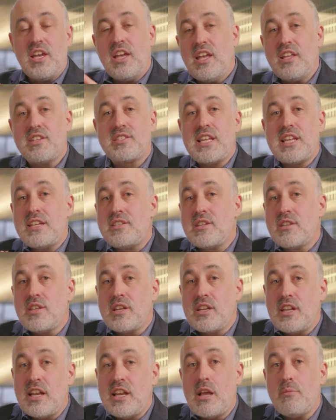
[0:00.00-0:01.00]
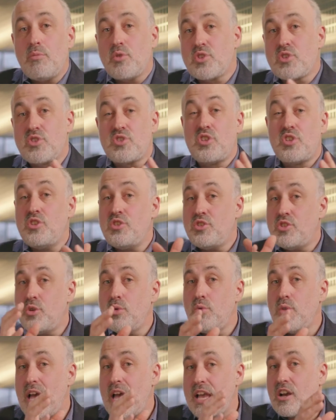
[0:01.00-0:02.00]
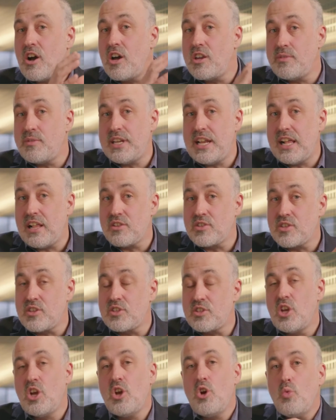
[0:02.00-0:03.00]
It's data that enables us to do that kind of analysis